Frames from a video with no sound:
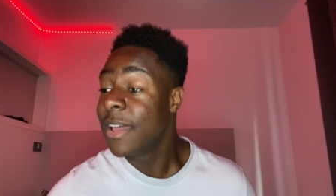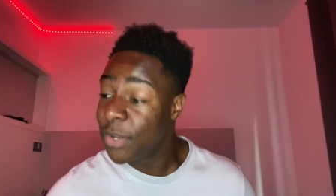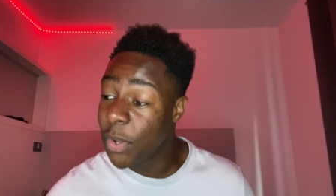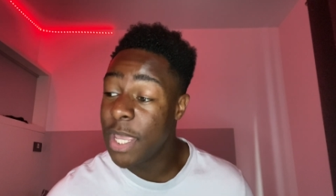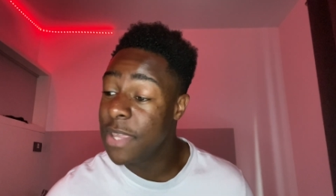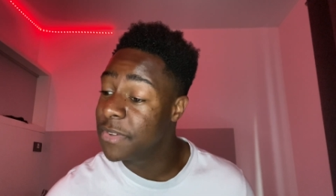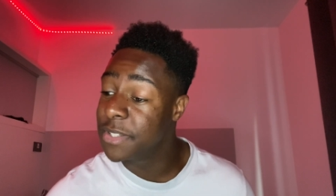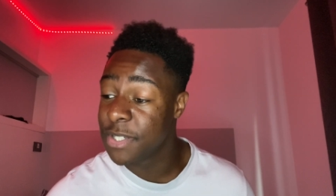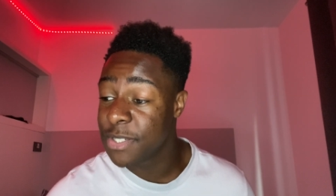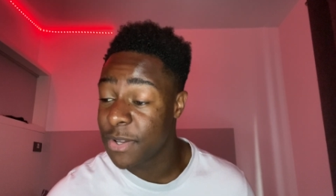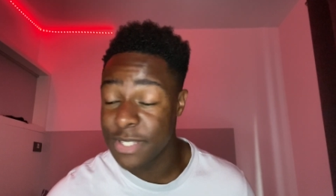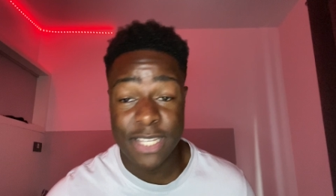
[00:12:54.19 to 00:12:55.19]
Not even
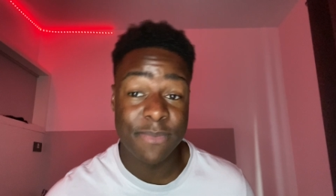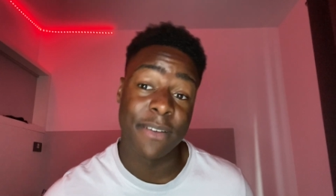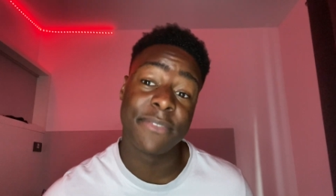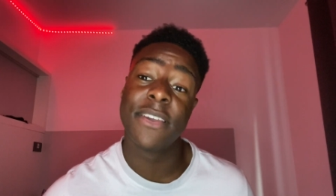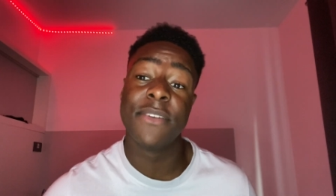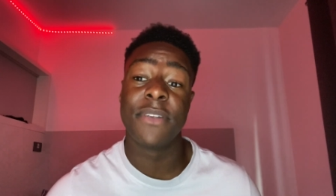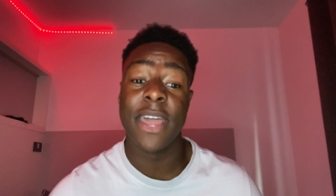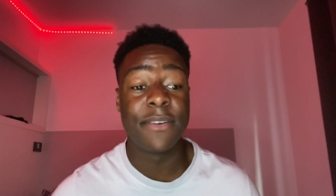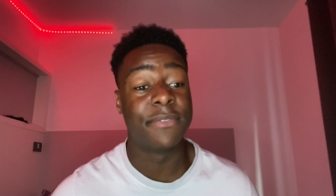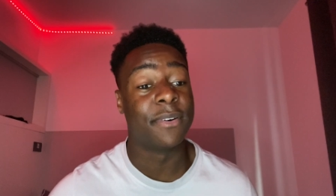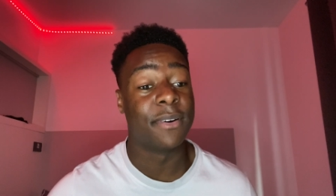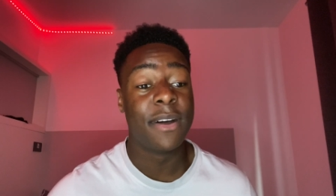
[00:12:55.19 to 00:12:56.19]
just because he's my favourite
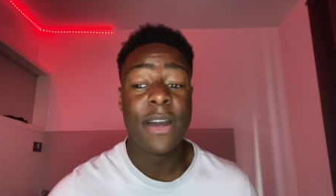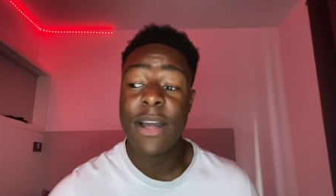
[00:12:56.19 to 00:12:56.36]
ever,